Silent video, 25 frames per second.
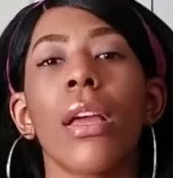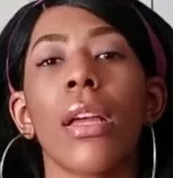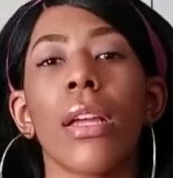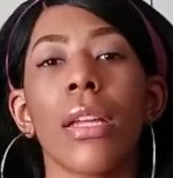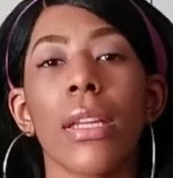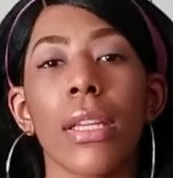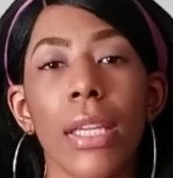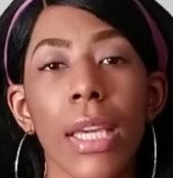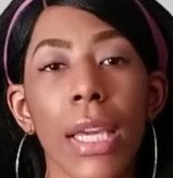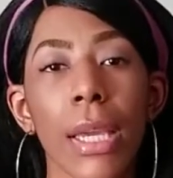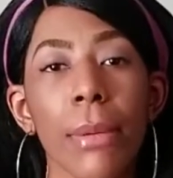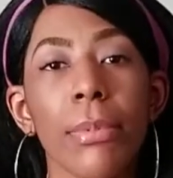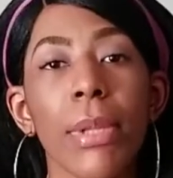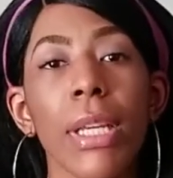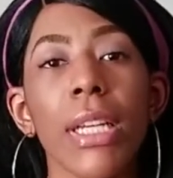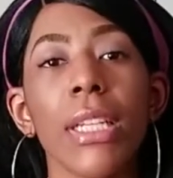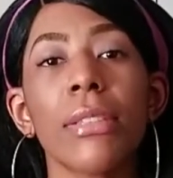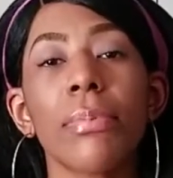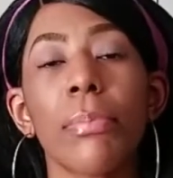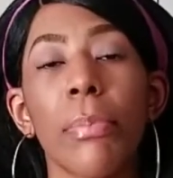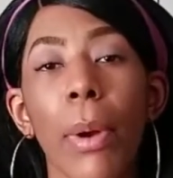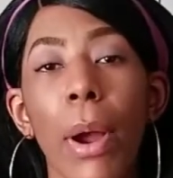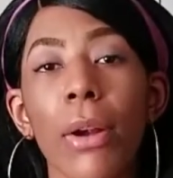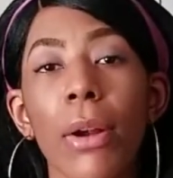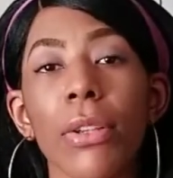keep these
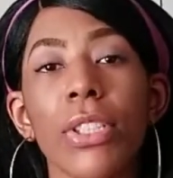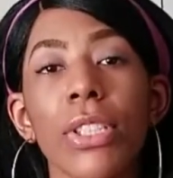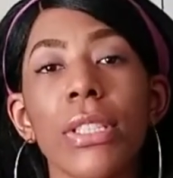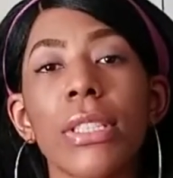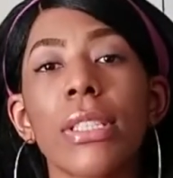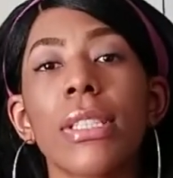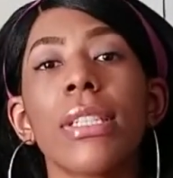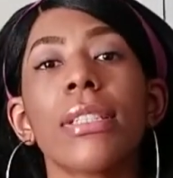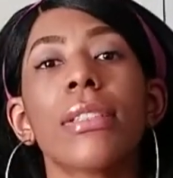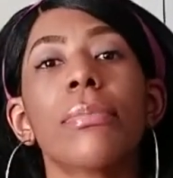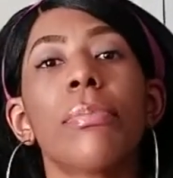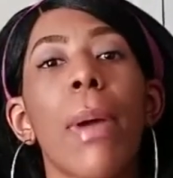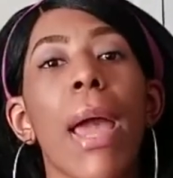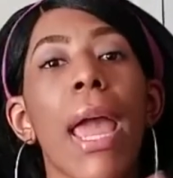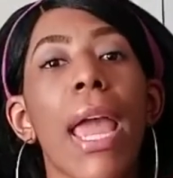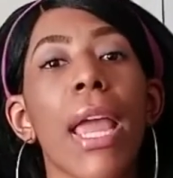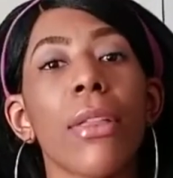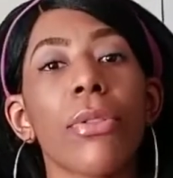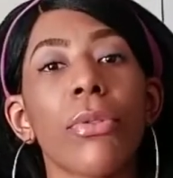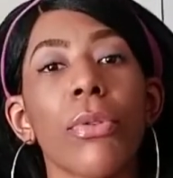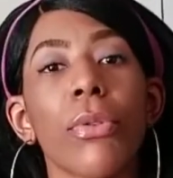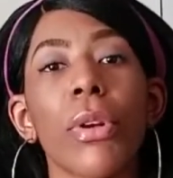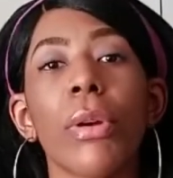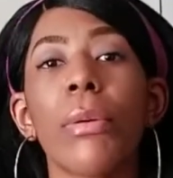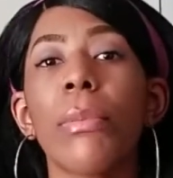purchases paid
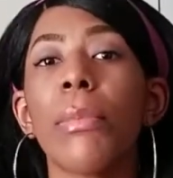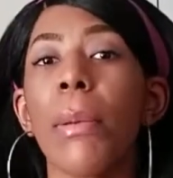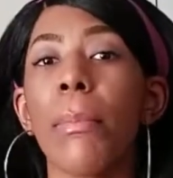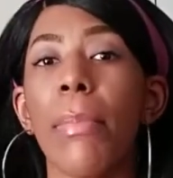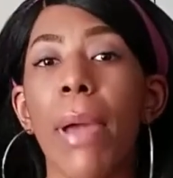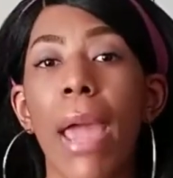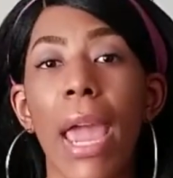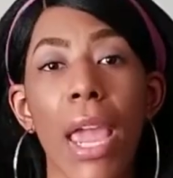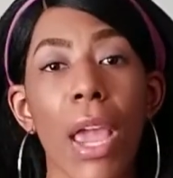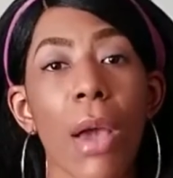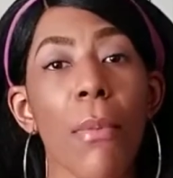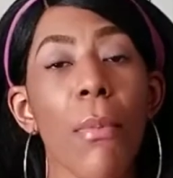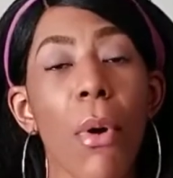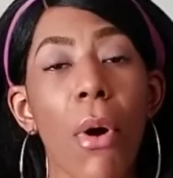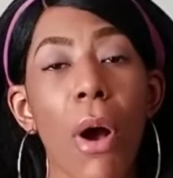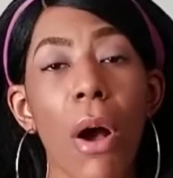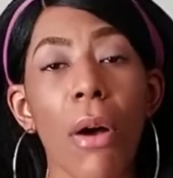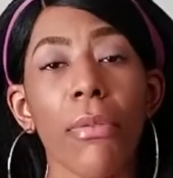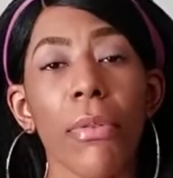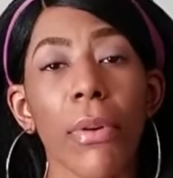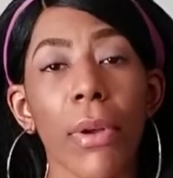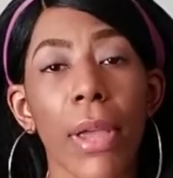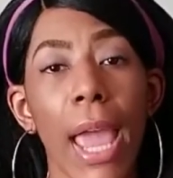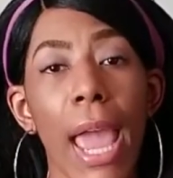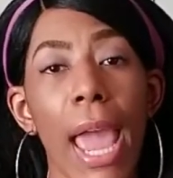through them and pay them
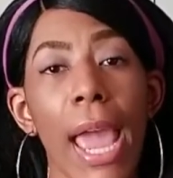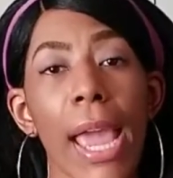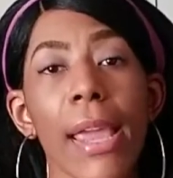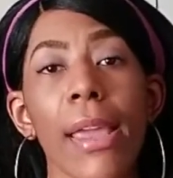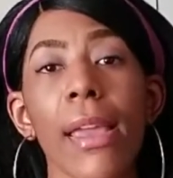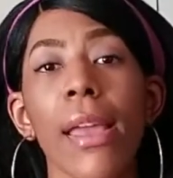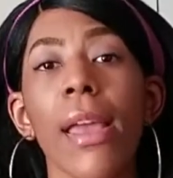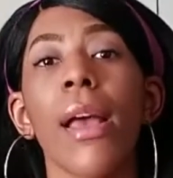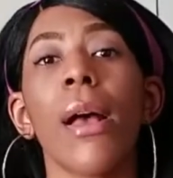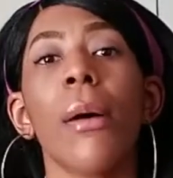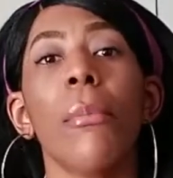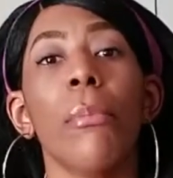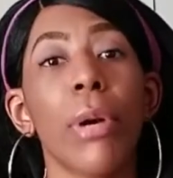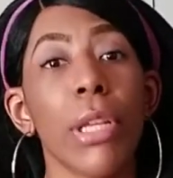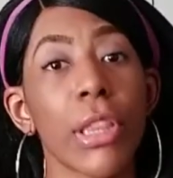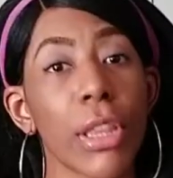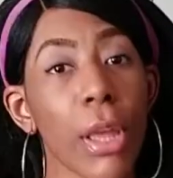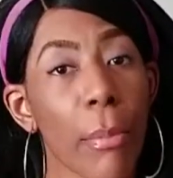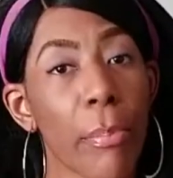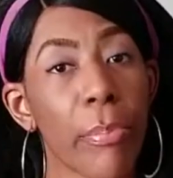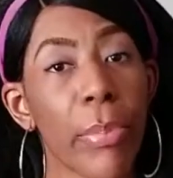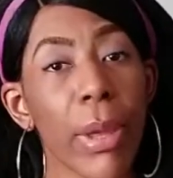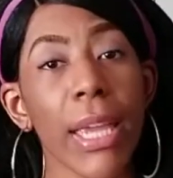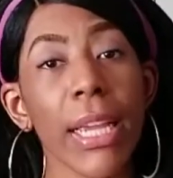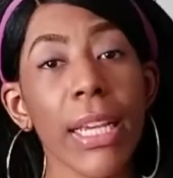off, okay? But the
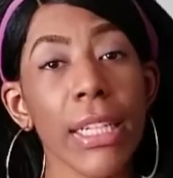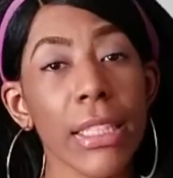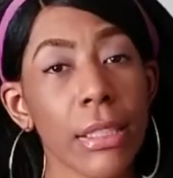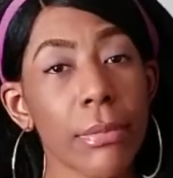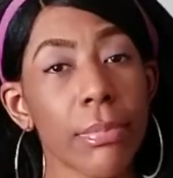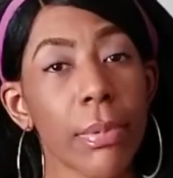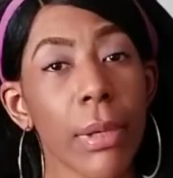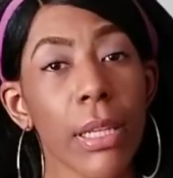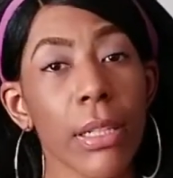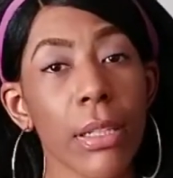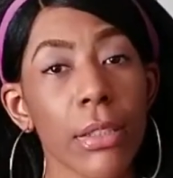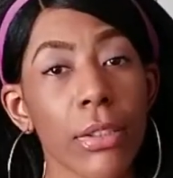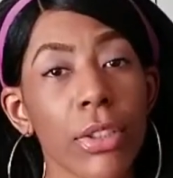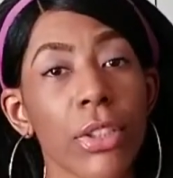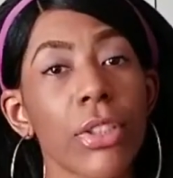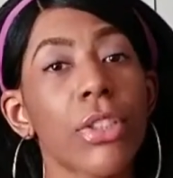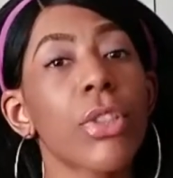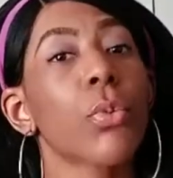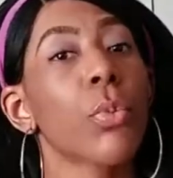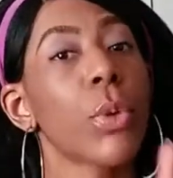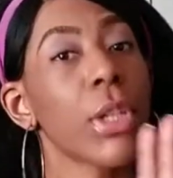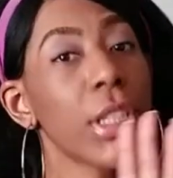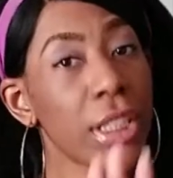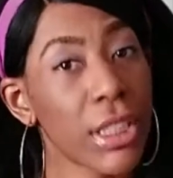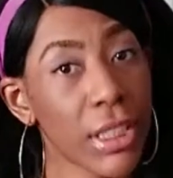big expenditures,
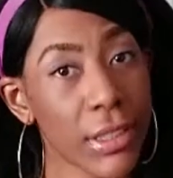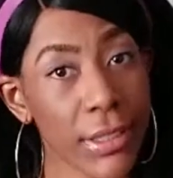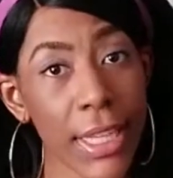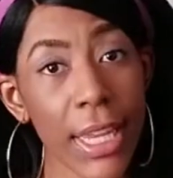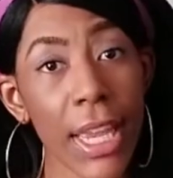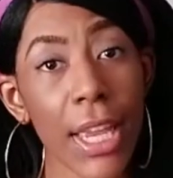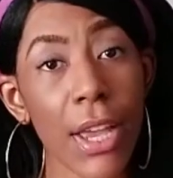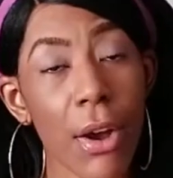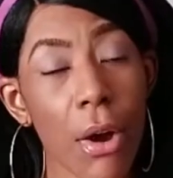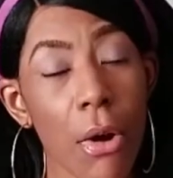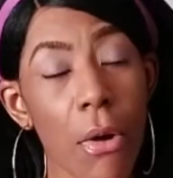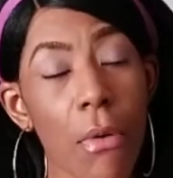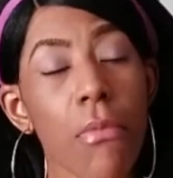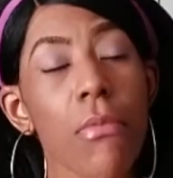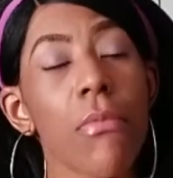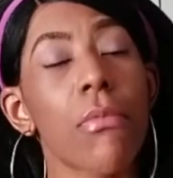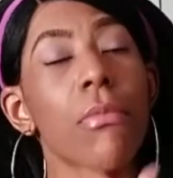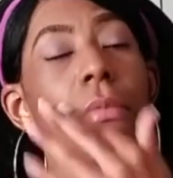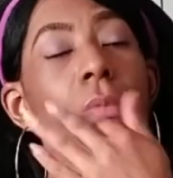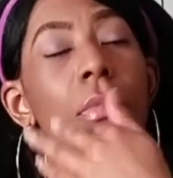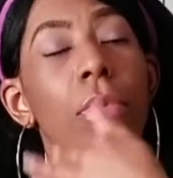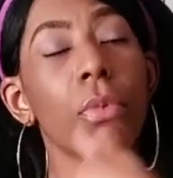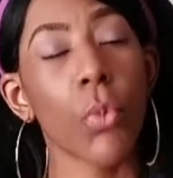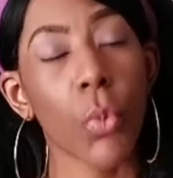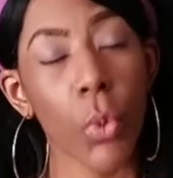we still,
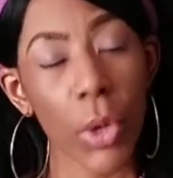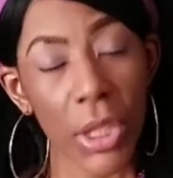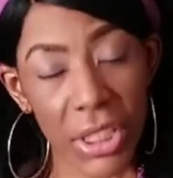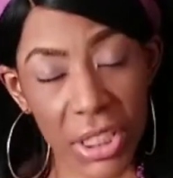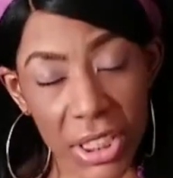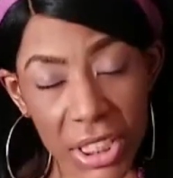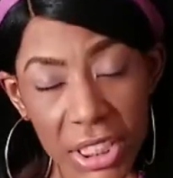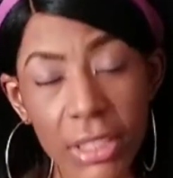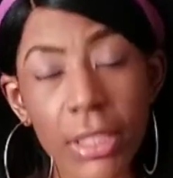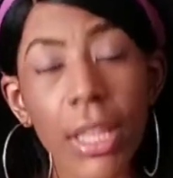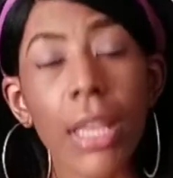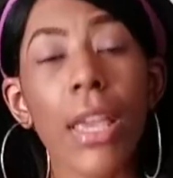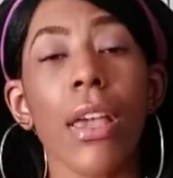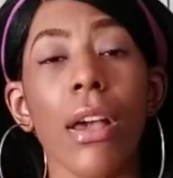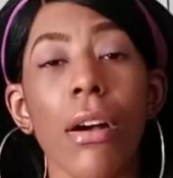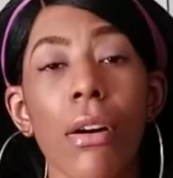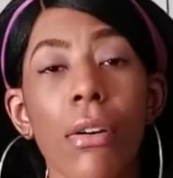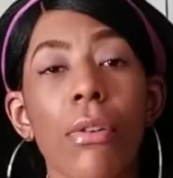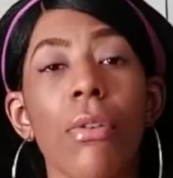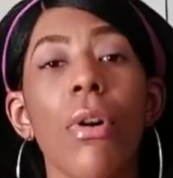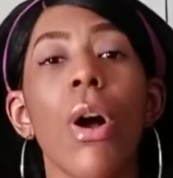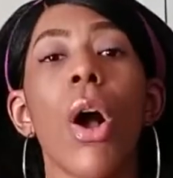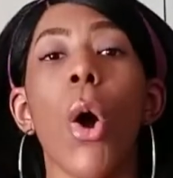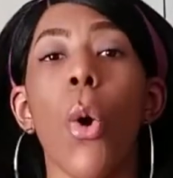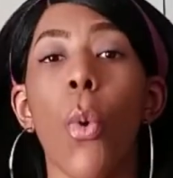we
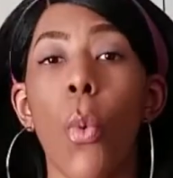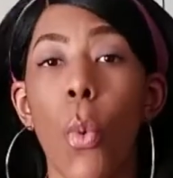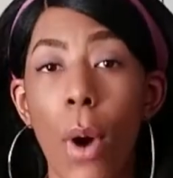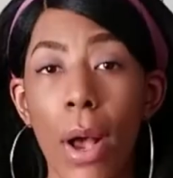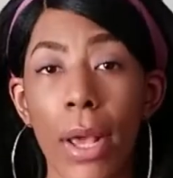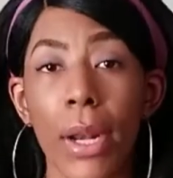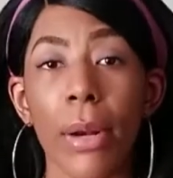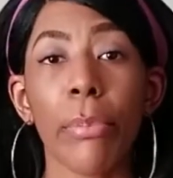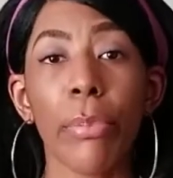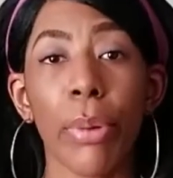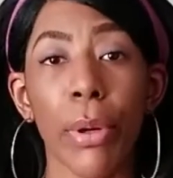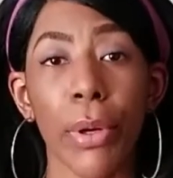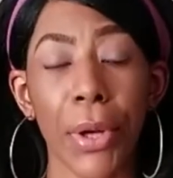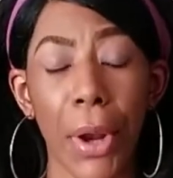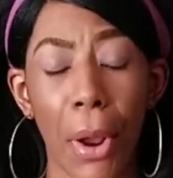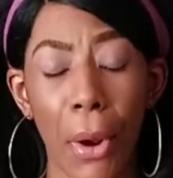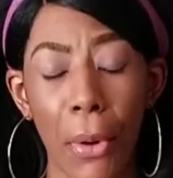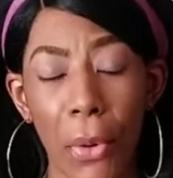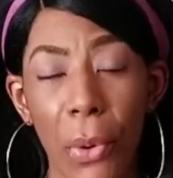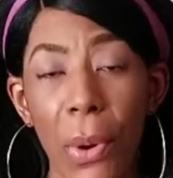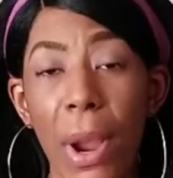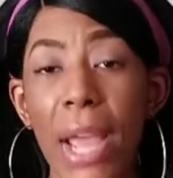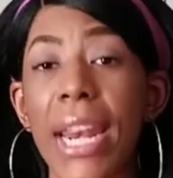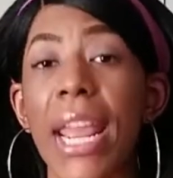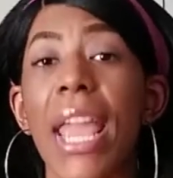still want to put on
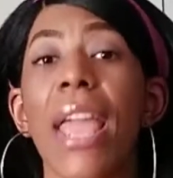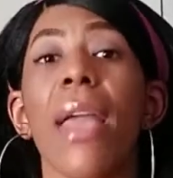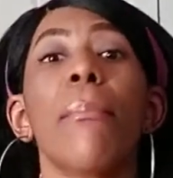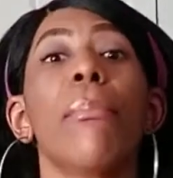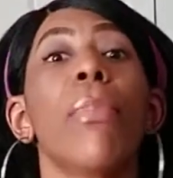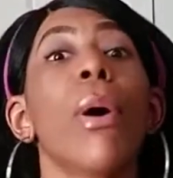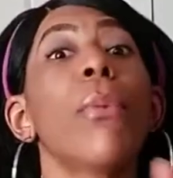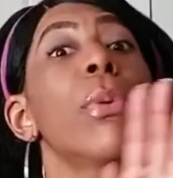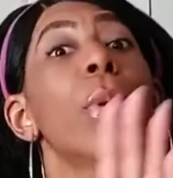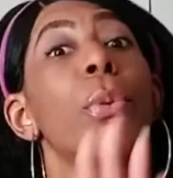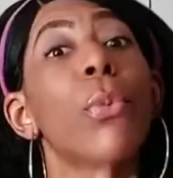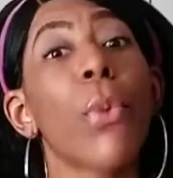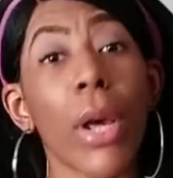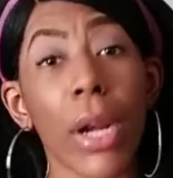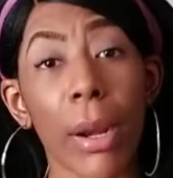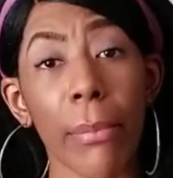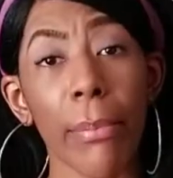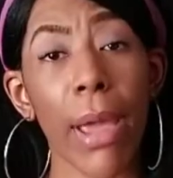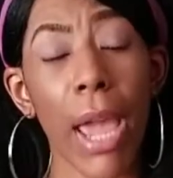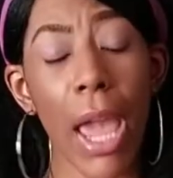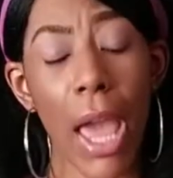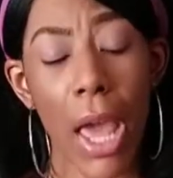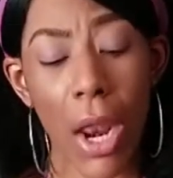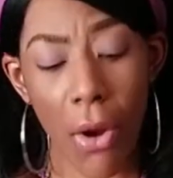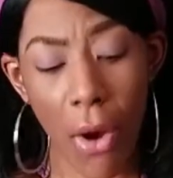credit, but we want to
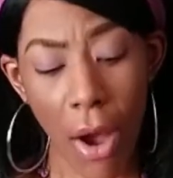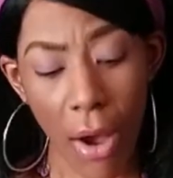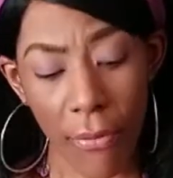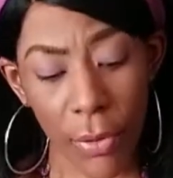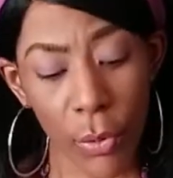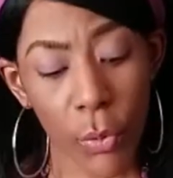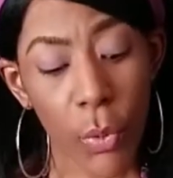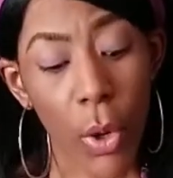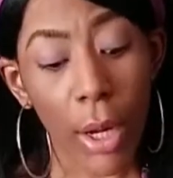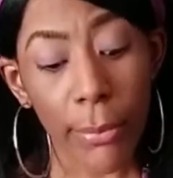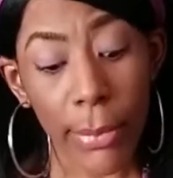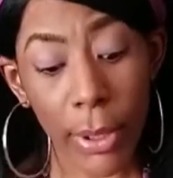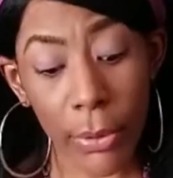pay it off. We want to be